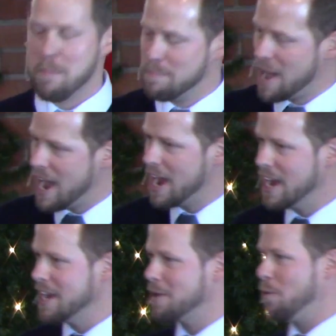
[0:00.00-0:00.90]

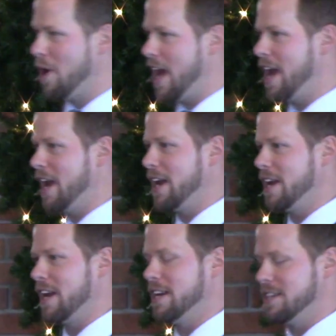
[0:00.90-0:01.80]
My
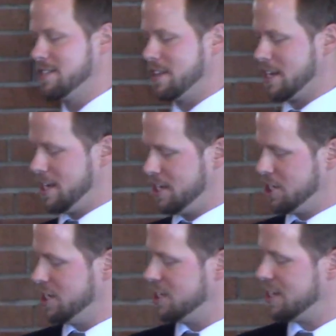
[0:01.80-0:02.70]
way is that the
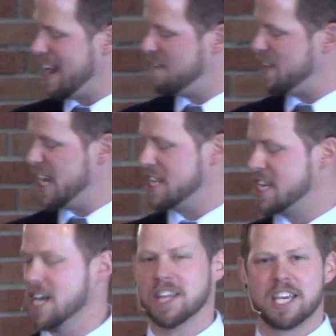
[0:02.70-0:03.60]
kitchen doesn't have
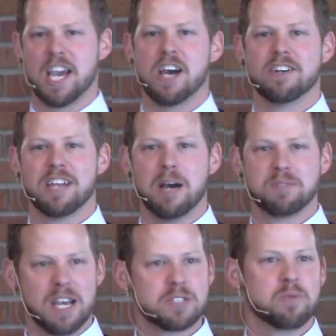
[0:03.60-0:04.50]
anything on the countertops.
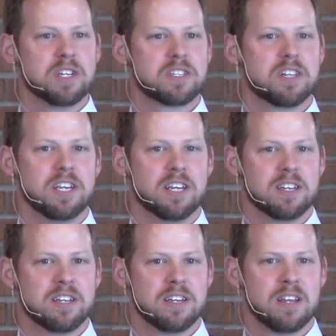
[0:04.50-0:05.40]
That's when it's clean.
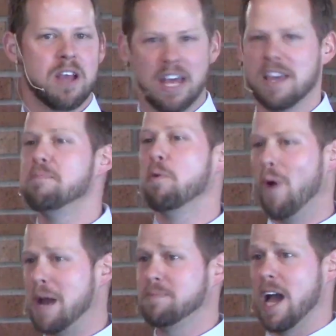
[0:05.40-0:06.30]
And they've been
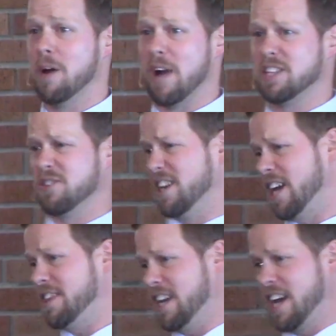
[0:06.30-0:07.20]
wiped down, right? So they
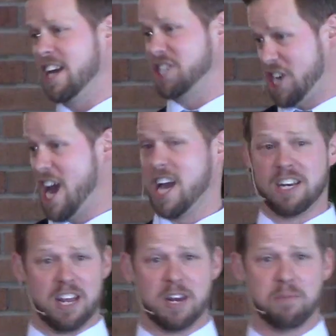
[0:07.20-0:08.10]
got that kind of
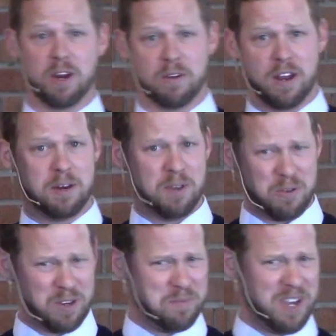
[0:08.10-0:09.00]
shine. Anybody
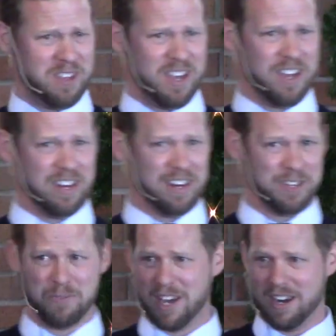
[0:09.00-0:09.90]
with me on
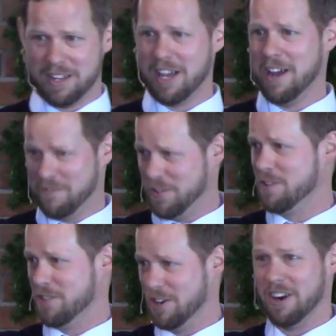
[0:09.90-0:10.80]
that? Yeah,
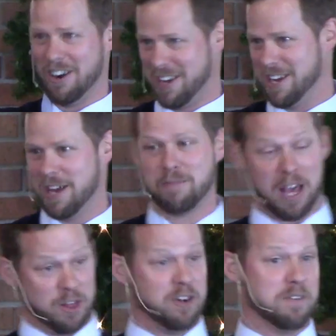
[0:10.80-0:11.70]
you're okay.
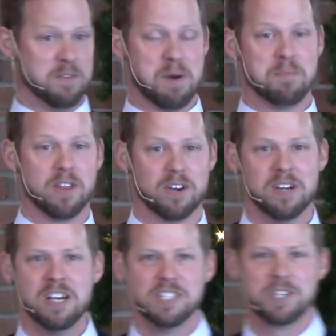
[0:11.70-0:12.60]
I learned it from my mother.
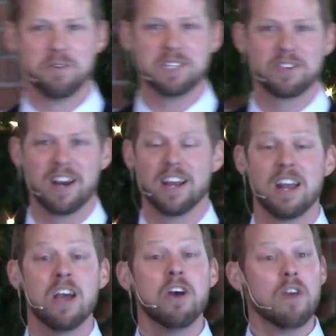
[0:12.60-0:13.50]
She raised her
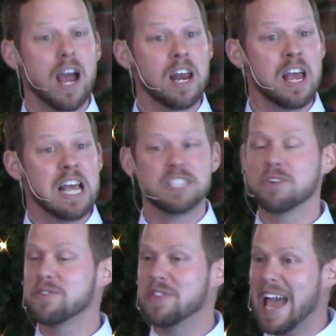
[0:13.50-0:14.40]
hand, right? And
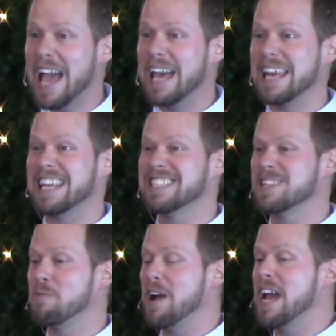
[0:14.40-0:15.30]
so that is
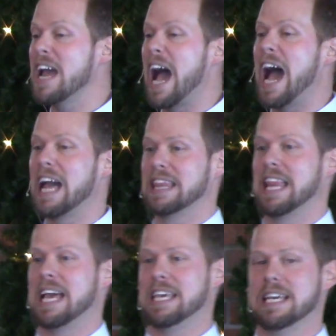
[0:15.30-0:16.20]
the way I
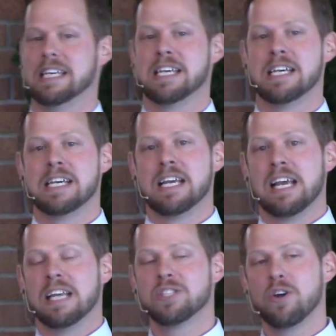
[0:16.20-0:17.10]
like it.
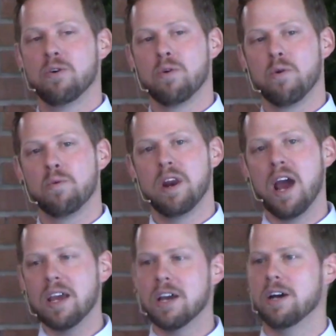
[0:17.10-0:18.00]
And so when
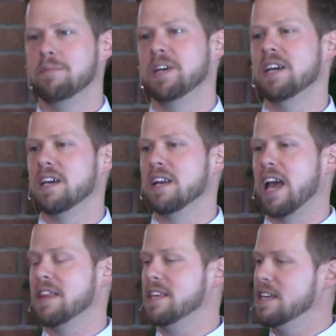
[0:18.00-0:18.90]
I come
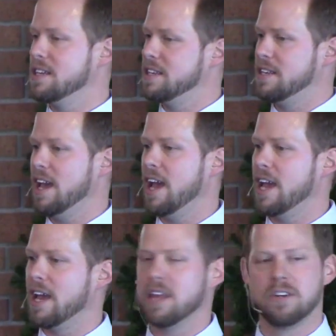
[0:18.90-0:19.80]
in at the end of the
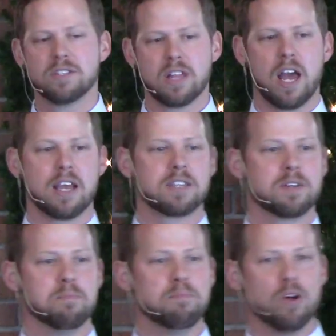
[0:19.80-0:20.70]
day and there's like
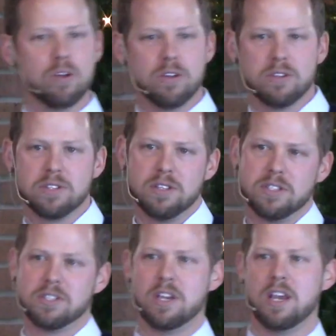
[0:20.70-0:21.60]
some bowls in the
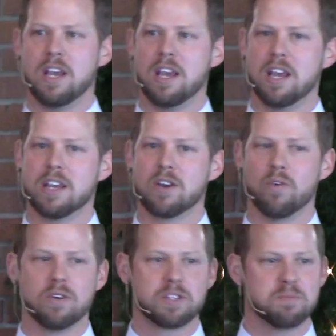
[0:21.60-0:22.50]
sink
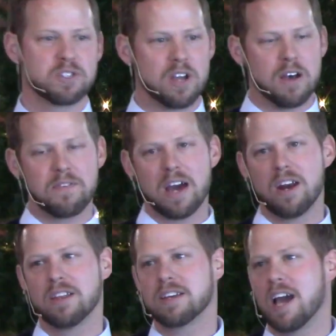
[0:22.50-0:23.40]
or some stuff
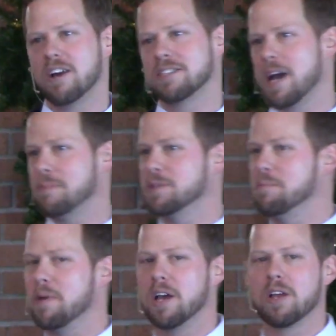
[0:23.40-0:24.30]
out on the countertop,
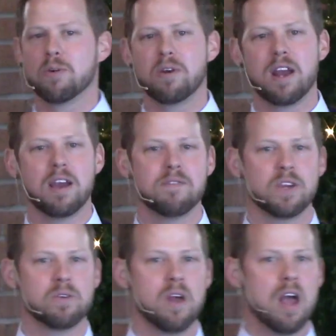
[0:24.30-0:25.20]
some mail or what have
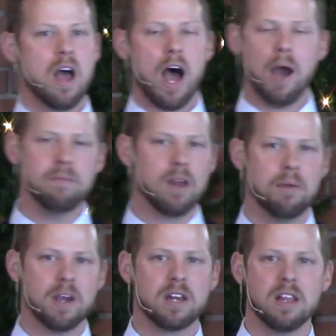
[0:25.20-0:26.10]
you, I'm
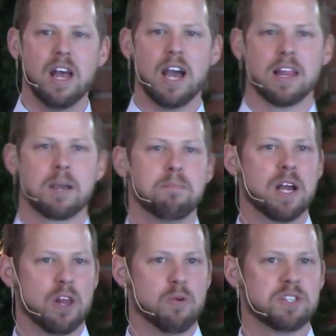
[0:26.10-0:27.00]
not going to lie. Like
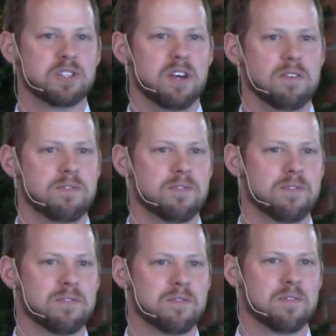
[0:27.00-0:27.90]
my lower self,
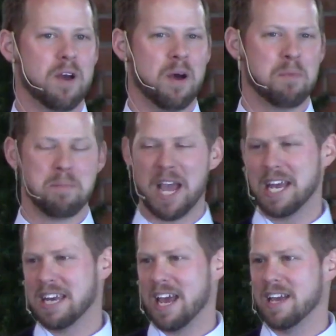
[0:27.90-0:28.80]
on my
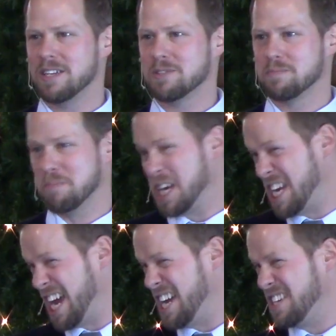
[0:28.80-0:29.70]
bad days, many
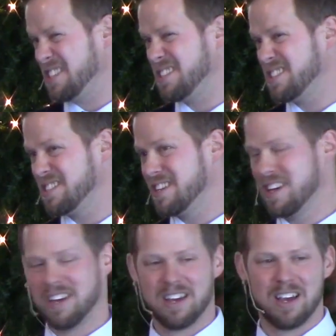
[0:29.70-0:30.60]
days,
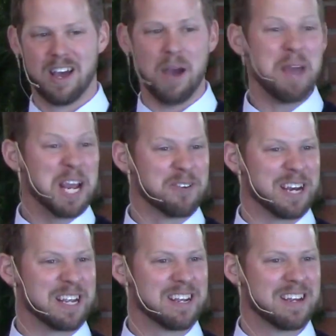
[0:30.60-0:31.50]
I'm
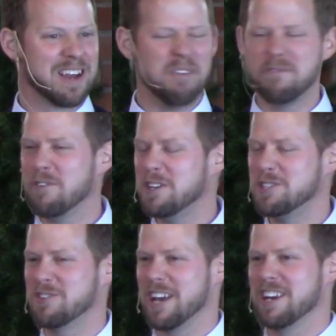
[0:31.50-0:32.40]
angry. I'm
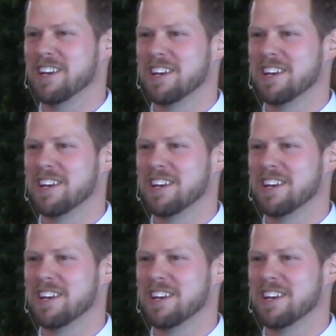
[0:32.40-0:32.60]
frustrated.